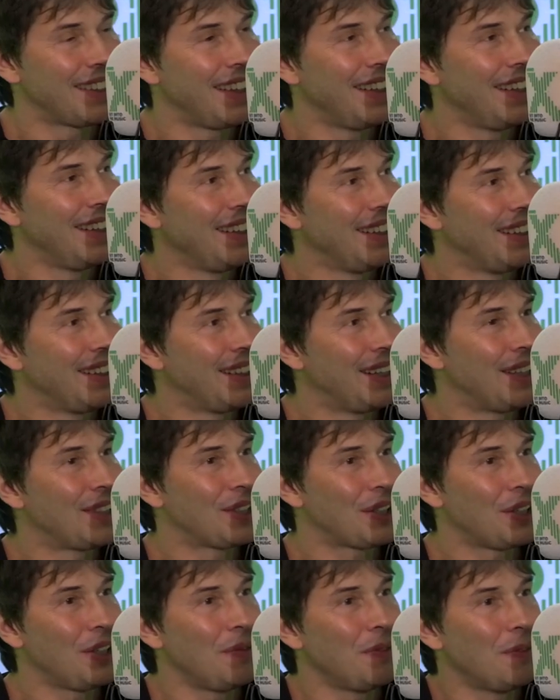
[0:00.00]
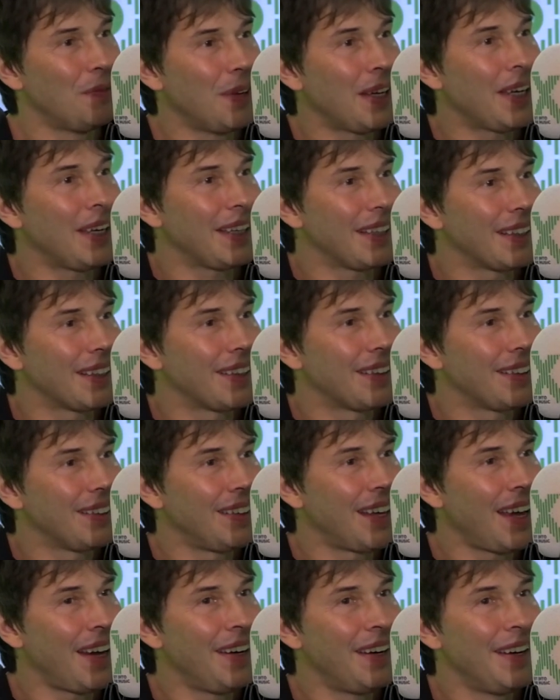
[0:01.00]
a human being,
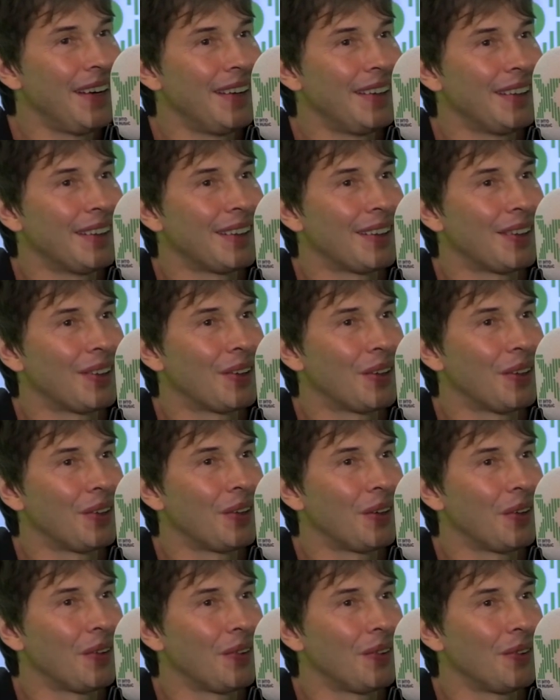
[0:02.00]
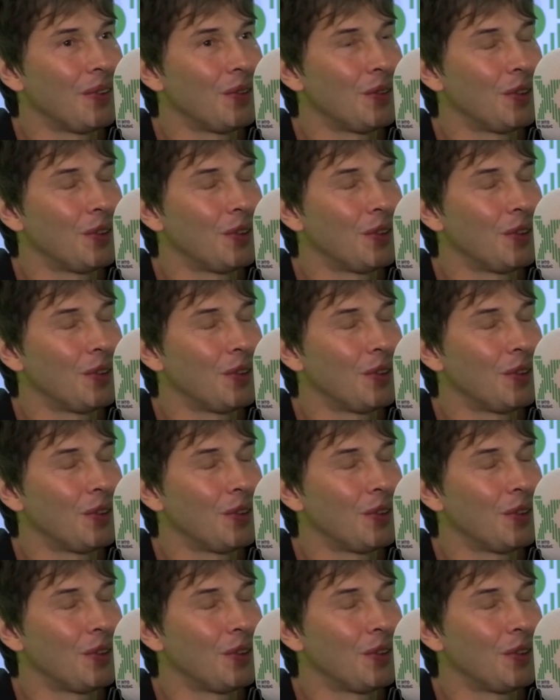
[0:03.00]
then the